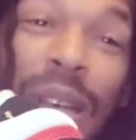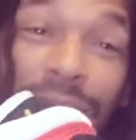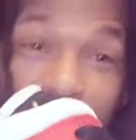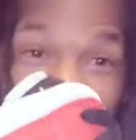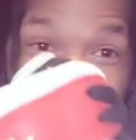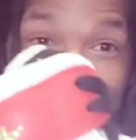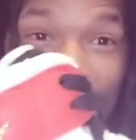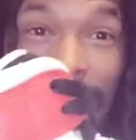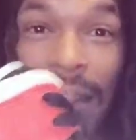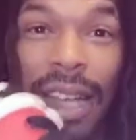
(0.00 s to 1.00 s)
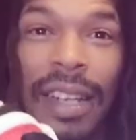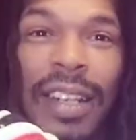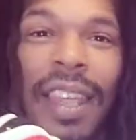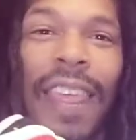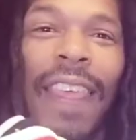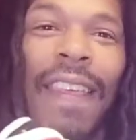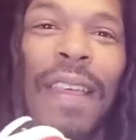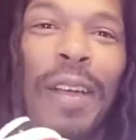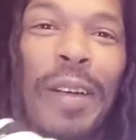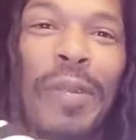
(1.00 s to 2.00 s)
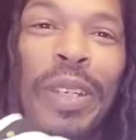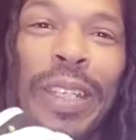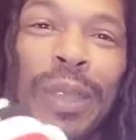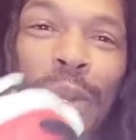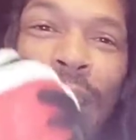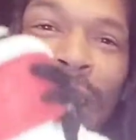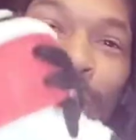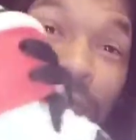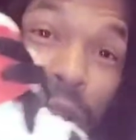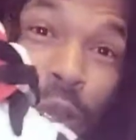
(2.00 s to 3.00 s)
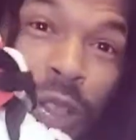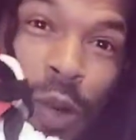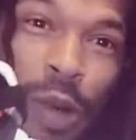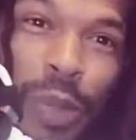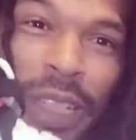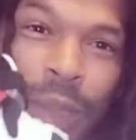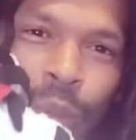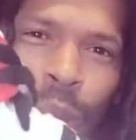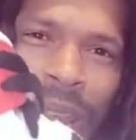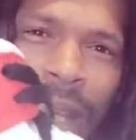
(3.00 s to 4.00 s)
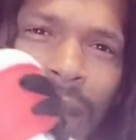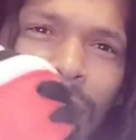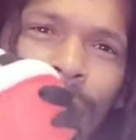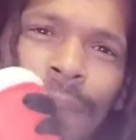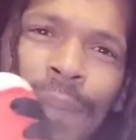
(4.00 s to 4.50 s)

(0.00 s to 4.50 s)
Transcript: gonna have to step aside. When this wing, when you show up with this wing,